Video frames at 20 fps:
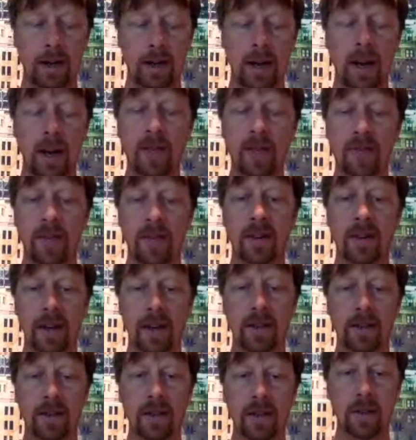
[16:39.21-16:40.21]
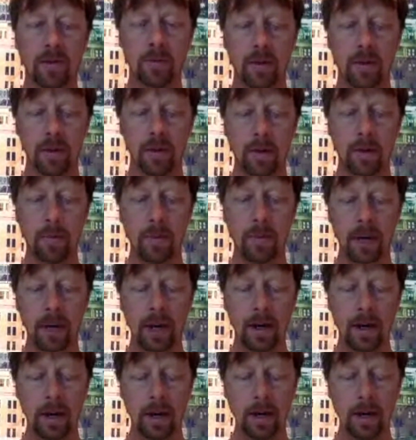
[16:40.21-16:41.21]
effort as a big
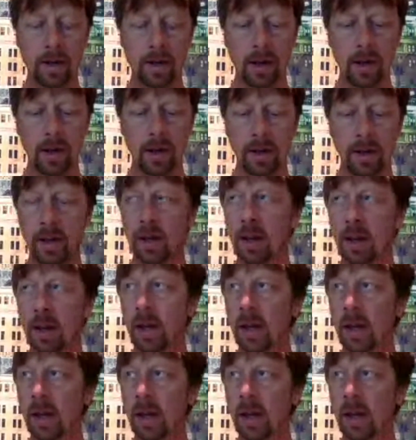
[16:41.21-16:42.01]
internet, is that